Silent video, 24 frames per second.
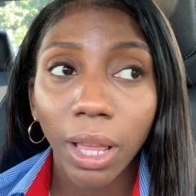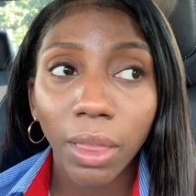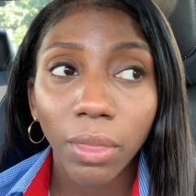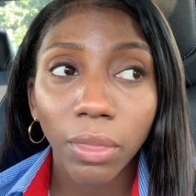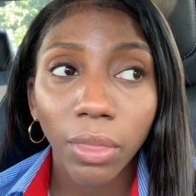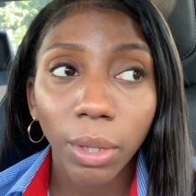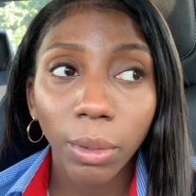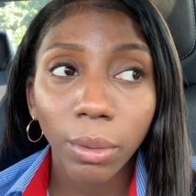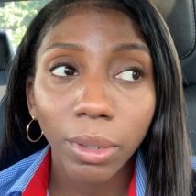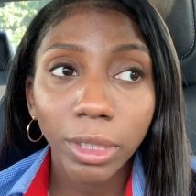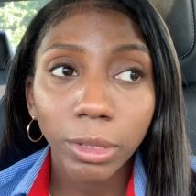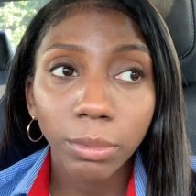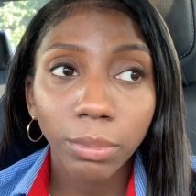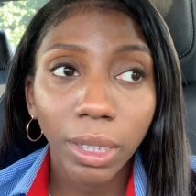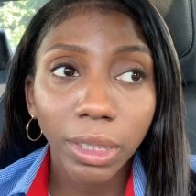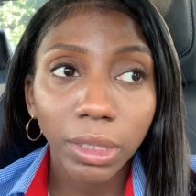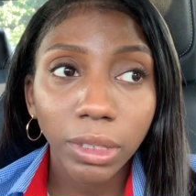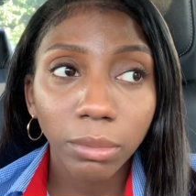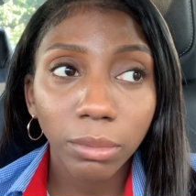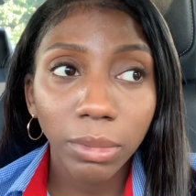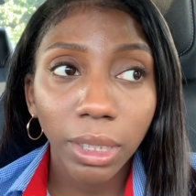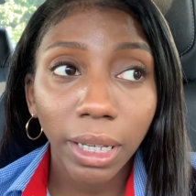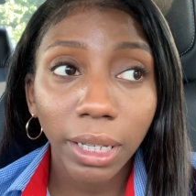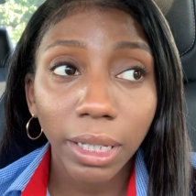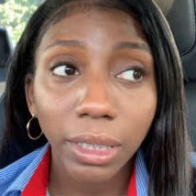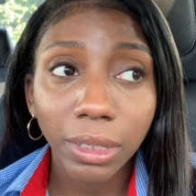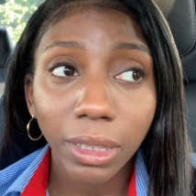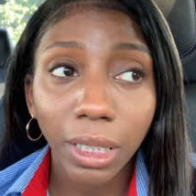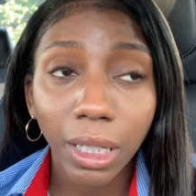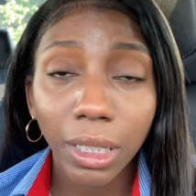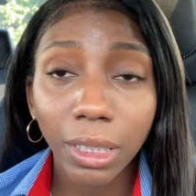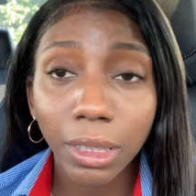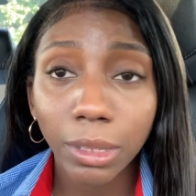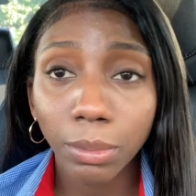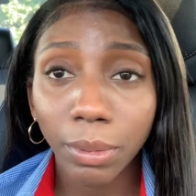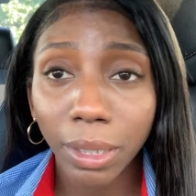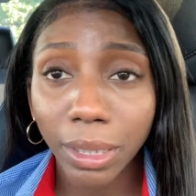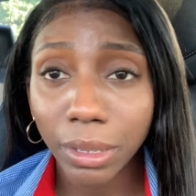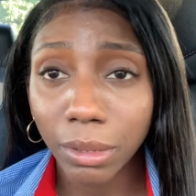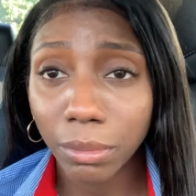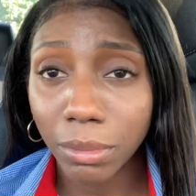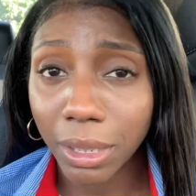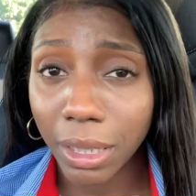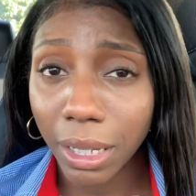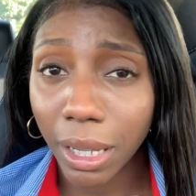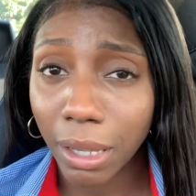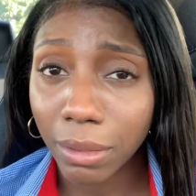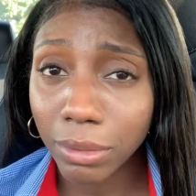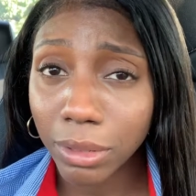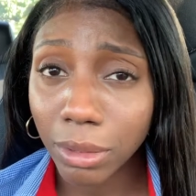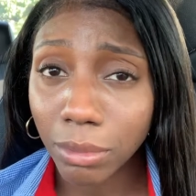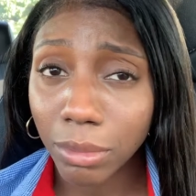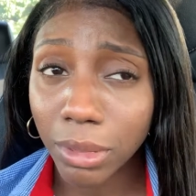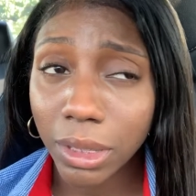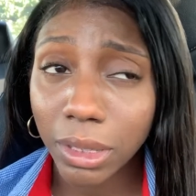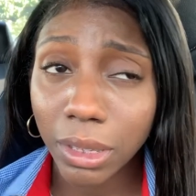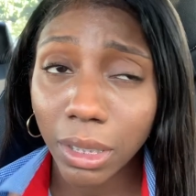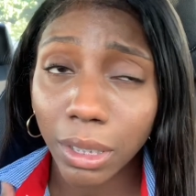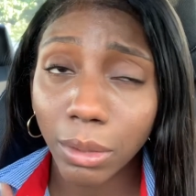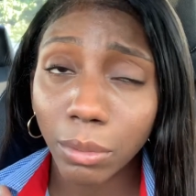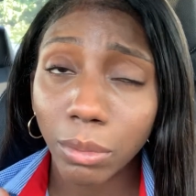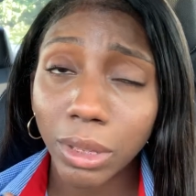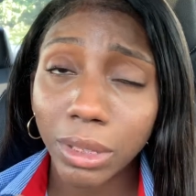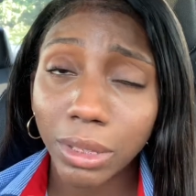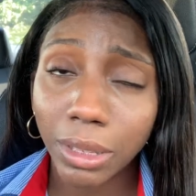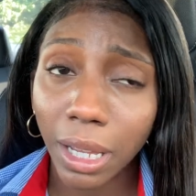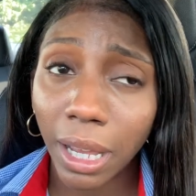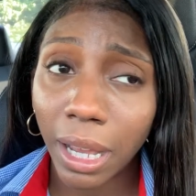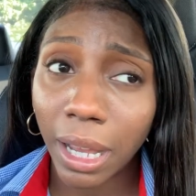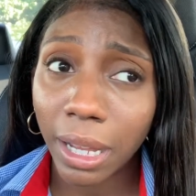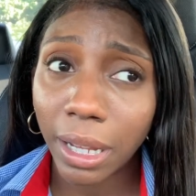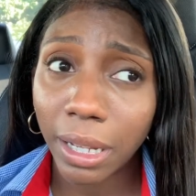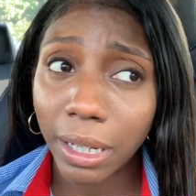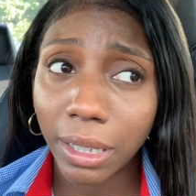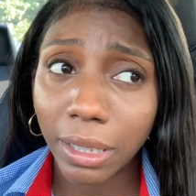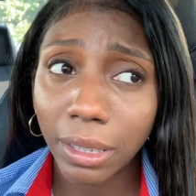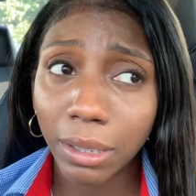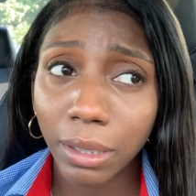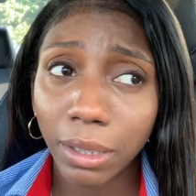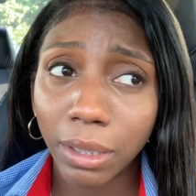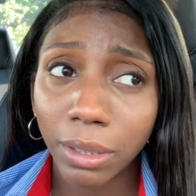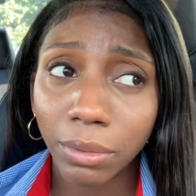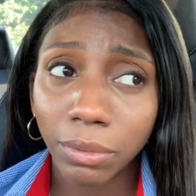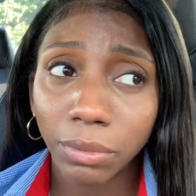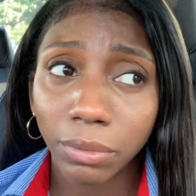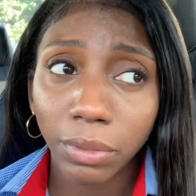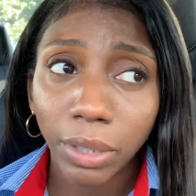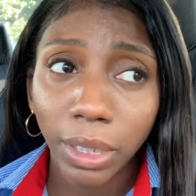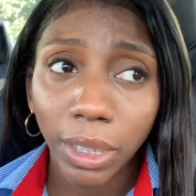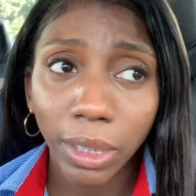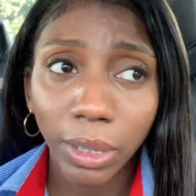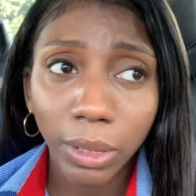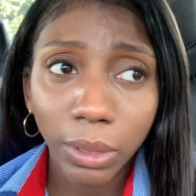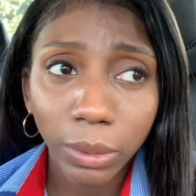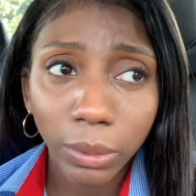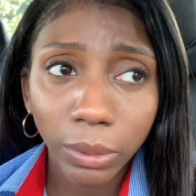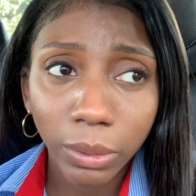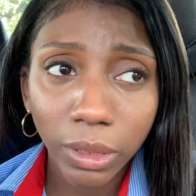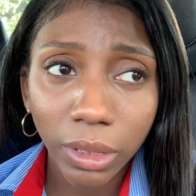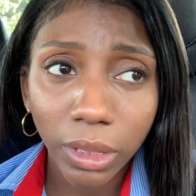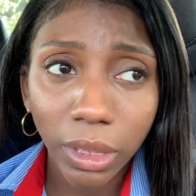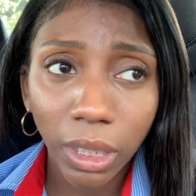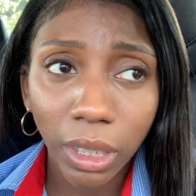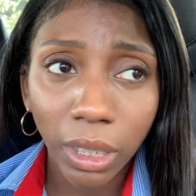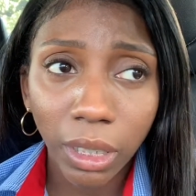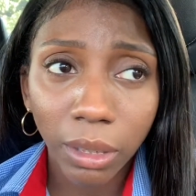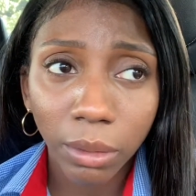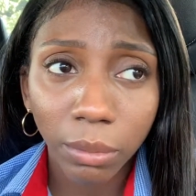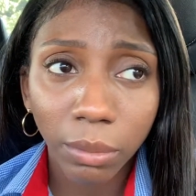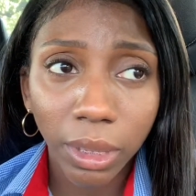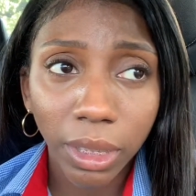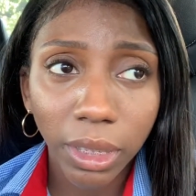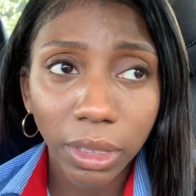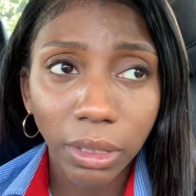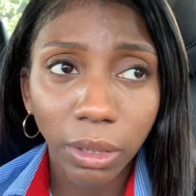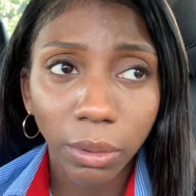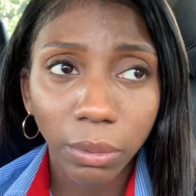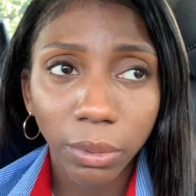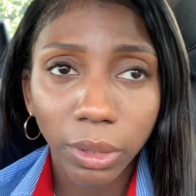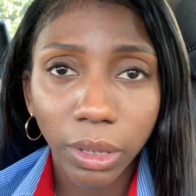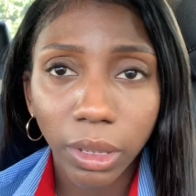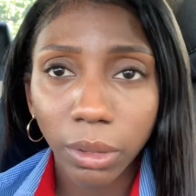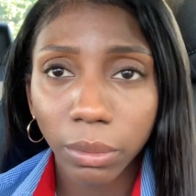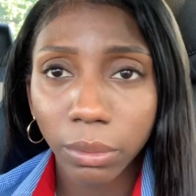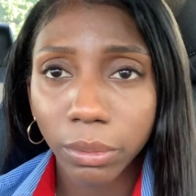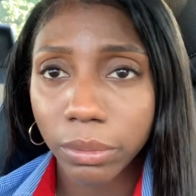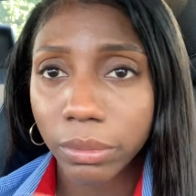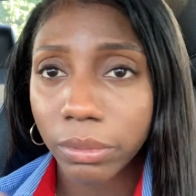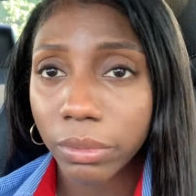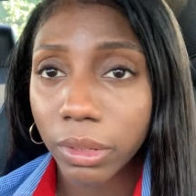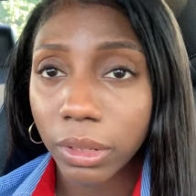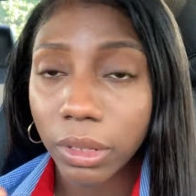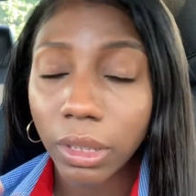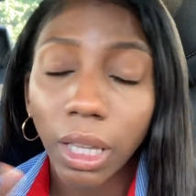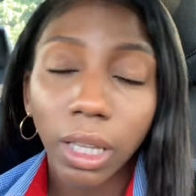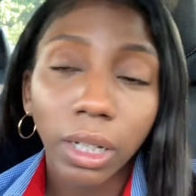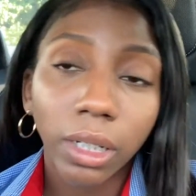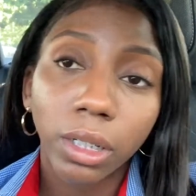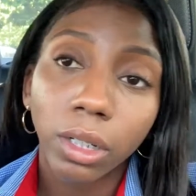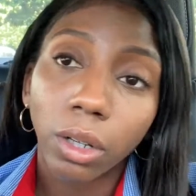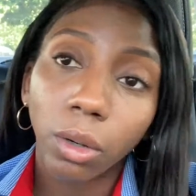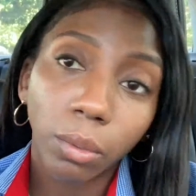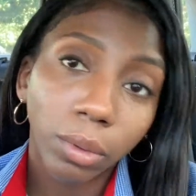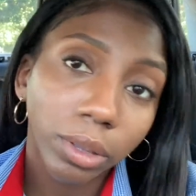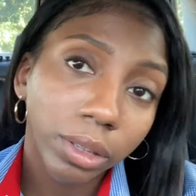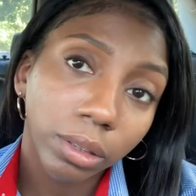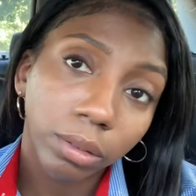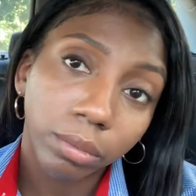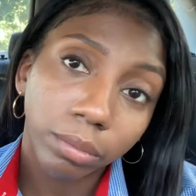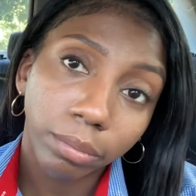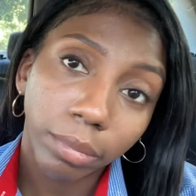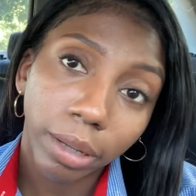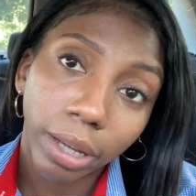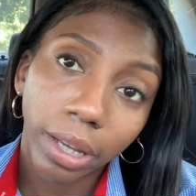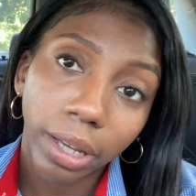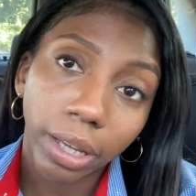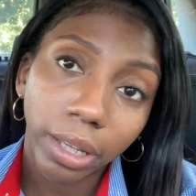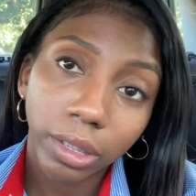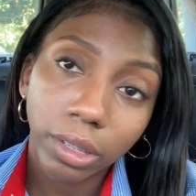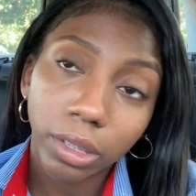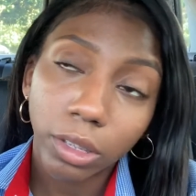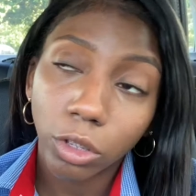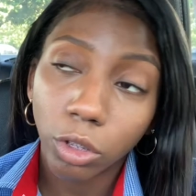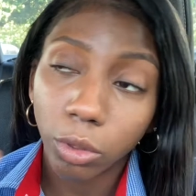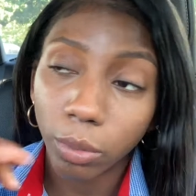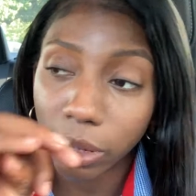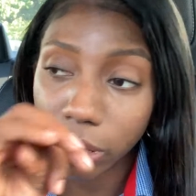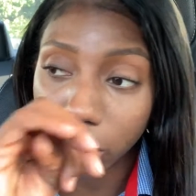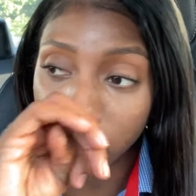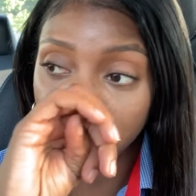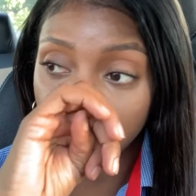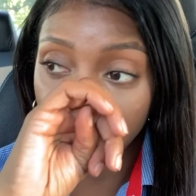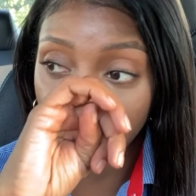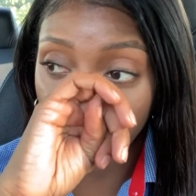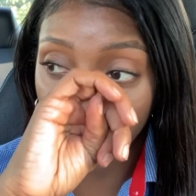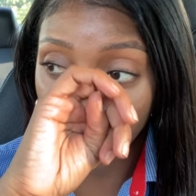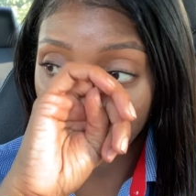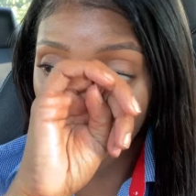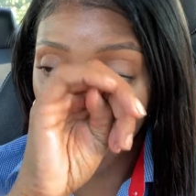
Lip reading: They were expecting me, I guess they expected me to have some dessert, which I failed, because I didn't know what my situation was going to be.